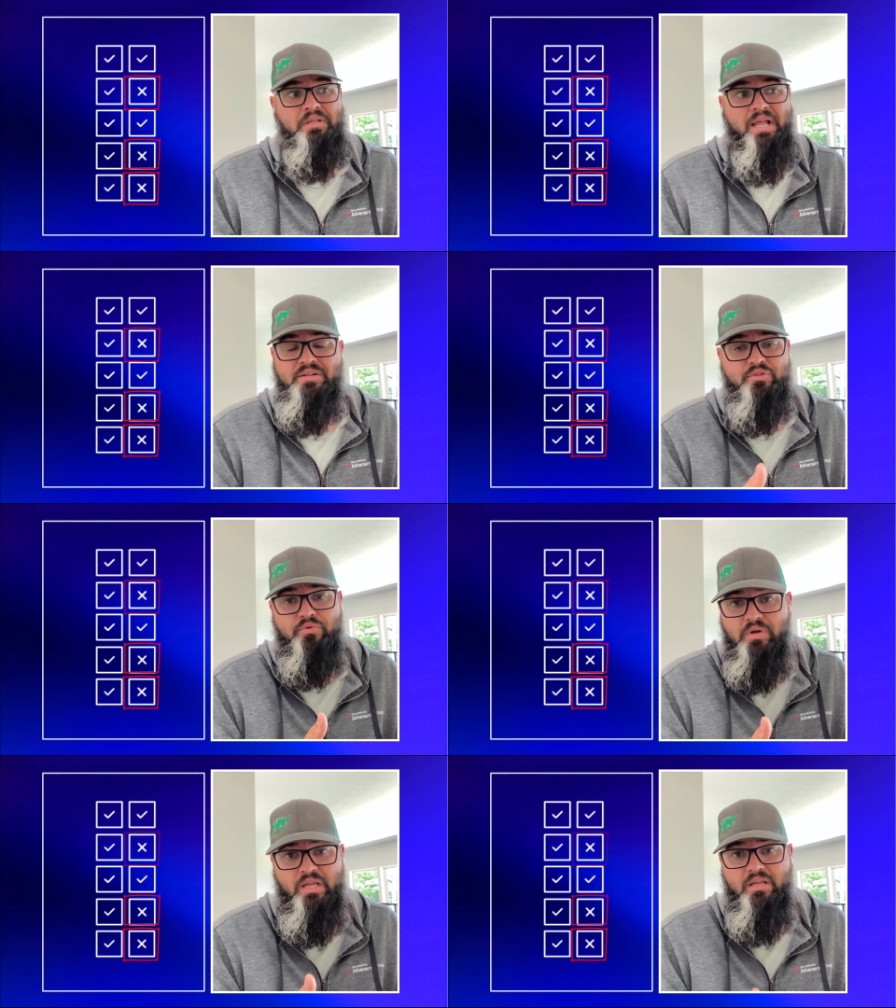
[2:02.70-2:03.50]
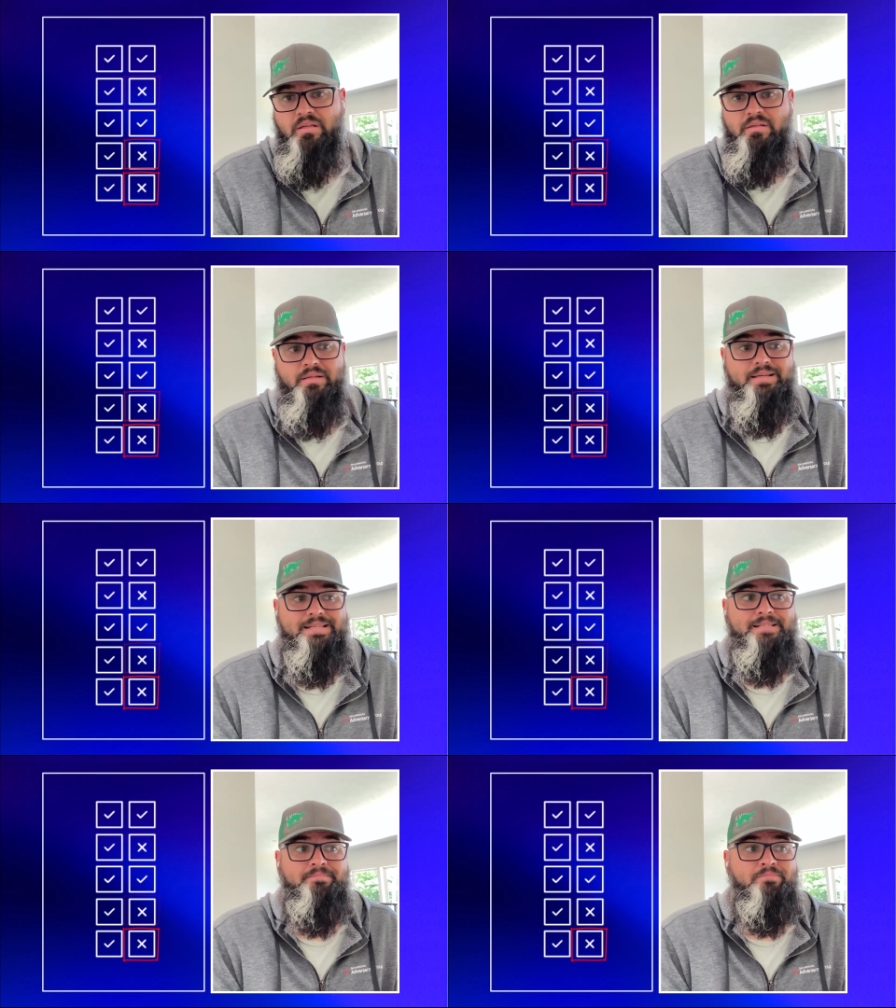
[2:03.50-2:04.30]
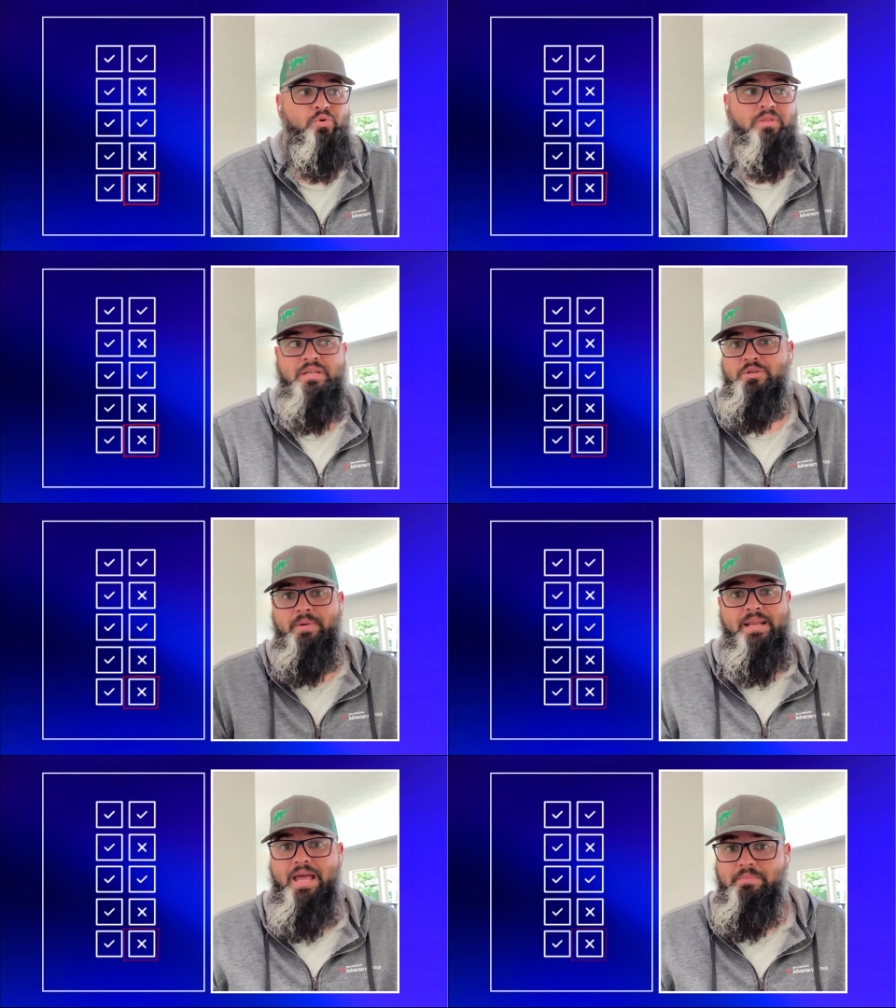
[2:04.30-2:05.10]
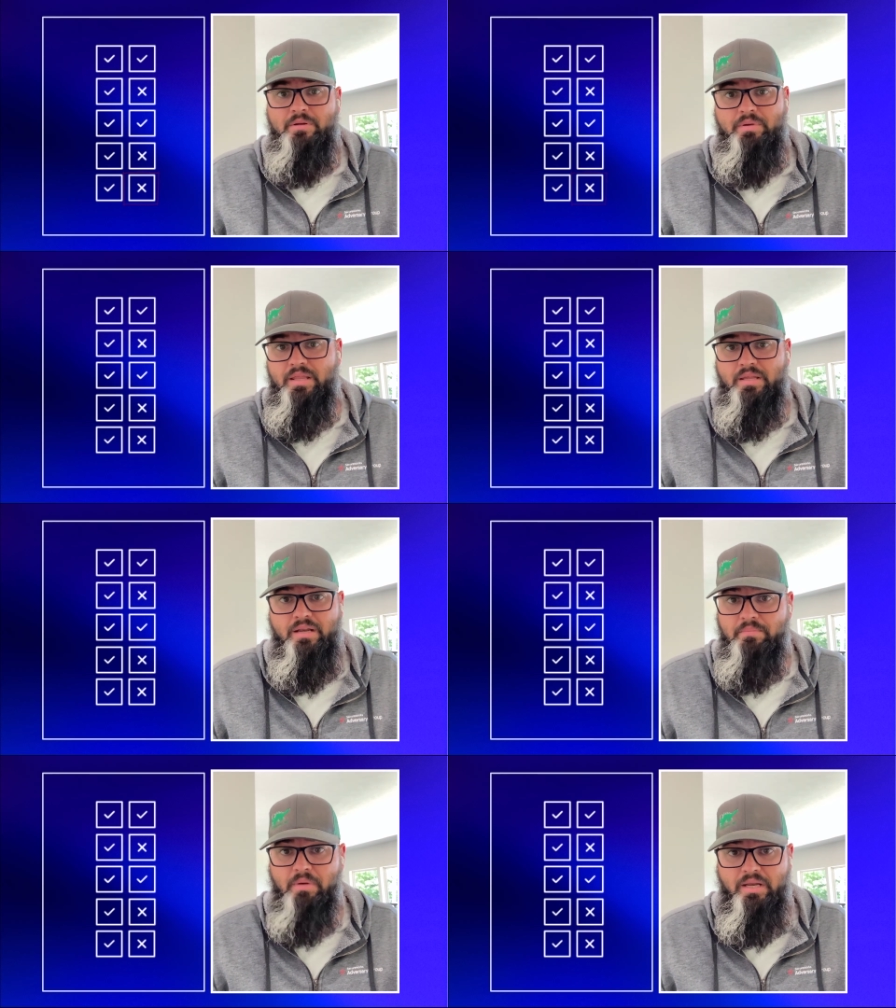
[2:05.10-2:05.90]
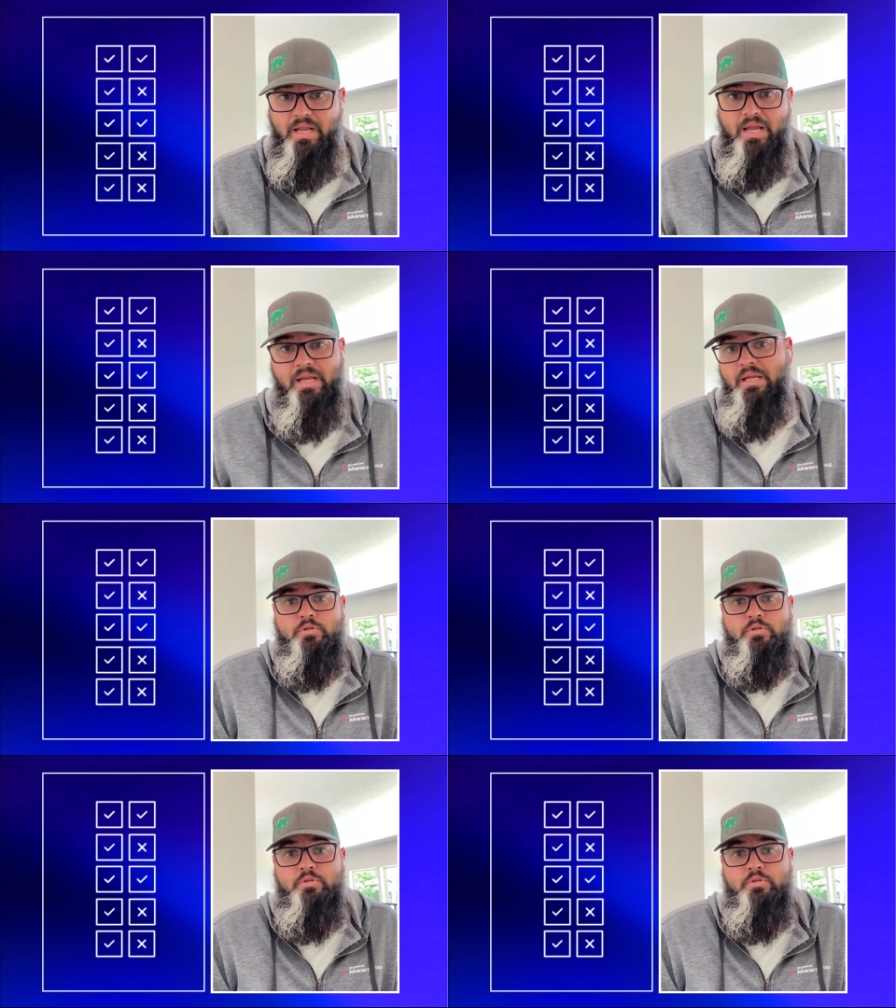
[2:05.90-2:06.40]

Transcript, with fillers: only catch three? Um, were they domain admin by the end of Monday?